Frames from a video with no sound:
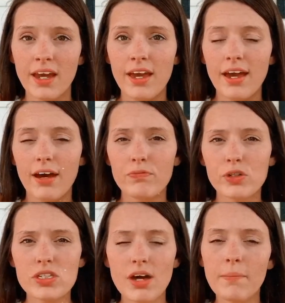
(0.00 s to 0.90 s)
And for
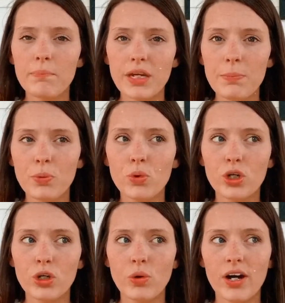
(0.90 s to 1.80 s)
some people
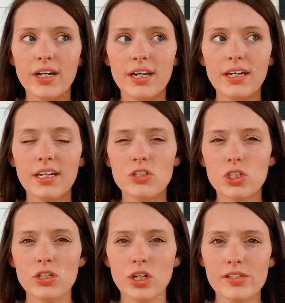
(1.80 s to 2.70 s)
who are getting into
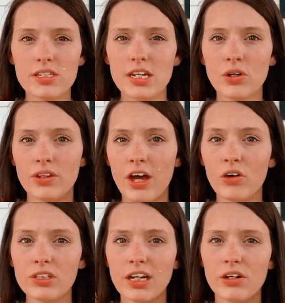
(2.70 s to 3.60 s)
nursing or the
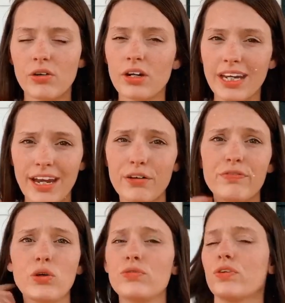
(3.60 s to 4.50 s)
healthcare
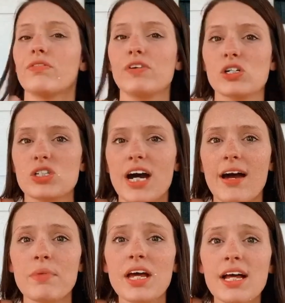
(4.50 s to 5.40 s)
field for the first
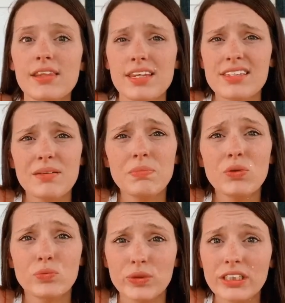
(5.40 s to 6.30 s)
time, this can be
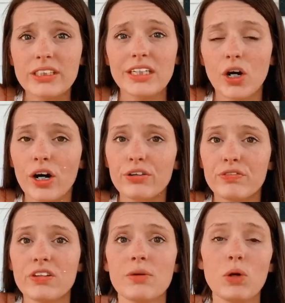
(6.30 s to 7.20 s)
really hard for
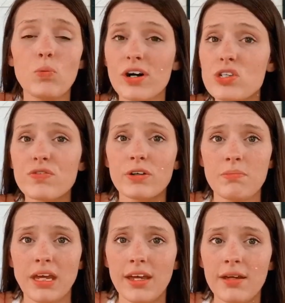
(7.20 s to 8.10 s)
them. It was for
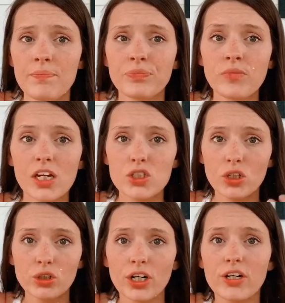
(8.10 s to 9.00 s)
me to
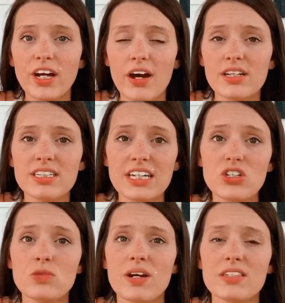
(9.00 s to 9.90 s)
learn how to
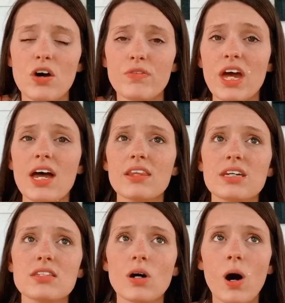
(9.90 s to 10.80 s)
teach myself
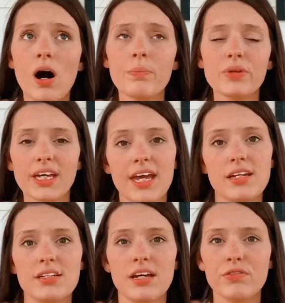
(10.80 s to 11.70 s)
this
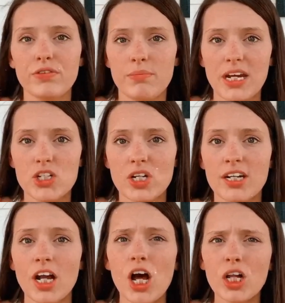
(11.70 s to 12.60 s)
complicated information,
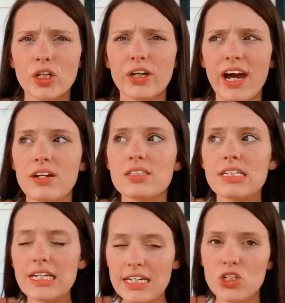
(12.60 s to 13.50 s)
learn how to
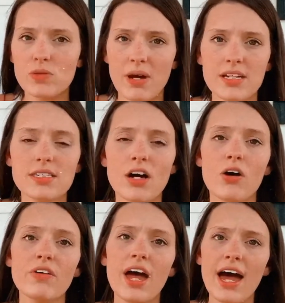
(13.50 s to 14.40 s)
teach myself
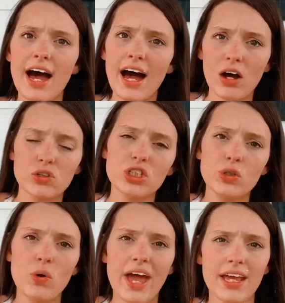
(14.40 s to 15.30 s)
how
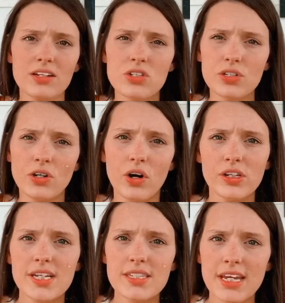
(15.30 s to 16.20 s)
to answer all
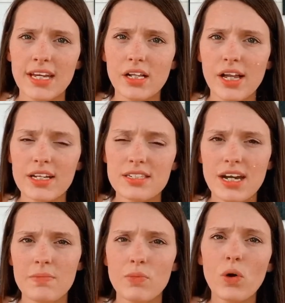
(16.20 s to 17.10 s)
these NCLEX
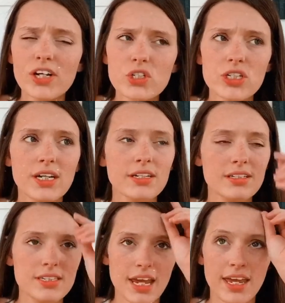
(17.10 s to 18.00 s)
type
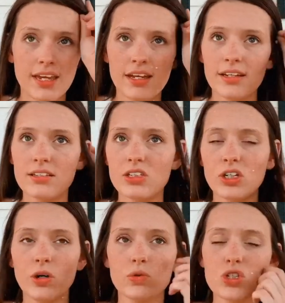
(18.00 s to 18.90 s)
questions and,
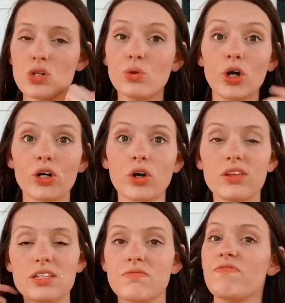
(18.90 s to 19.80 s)
just learn all
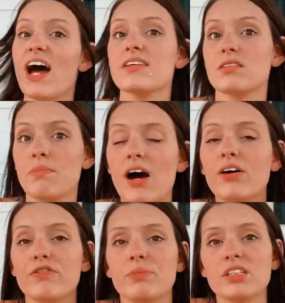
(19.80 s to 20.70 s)
this vast amount
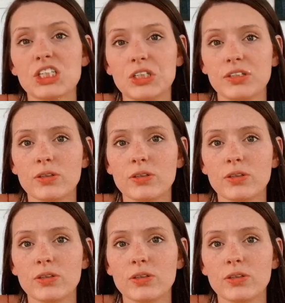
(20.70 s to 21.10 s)
of material.